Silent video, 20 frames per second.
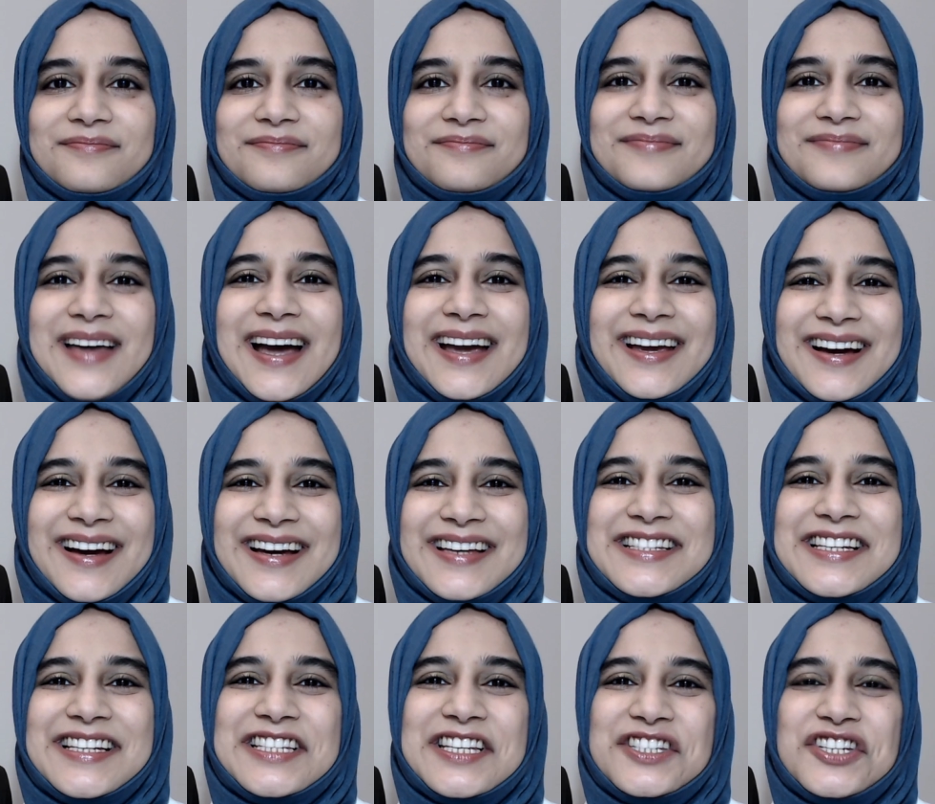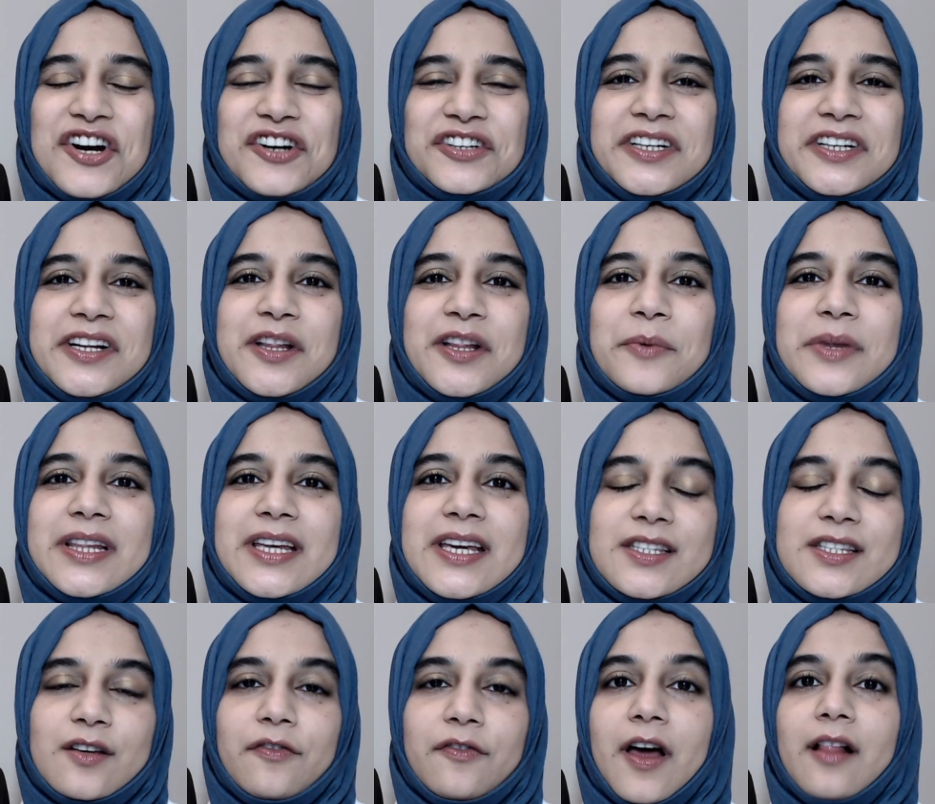Hi guys, this is Dr. Nida with
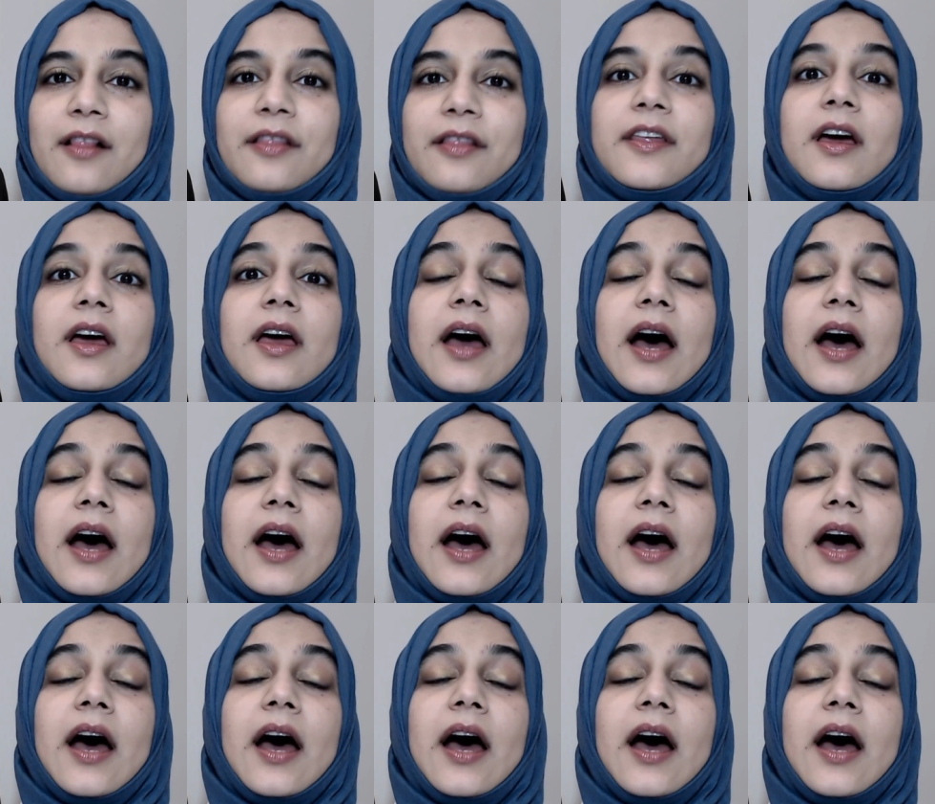Keys of Health.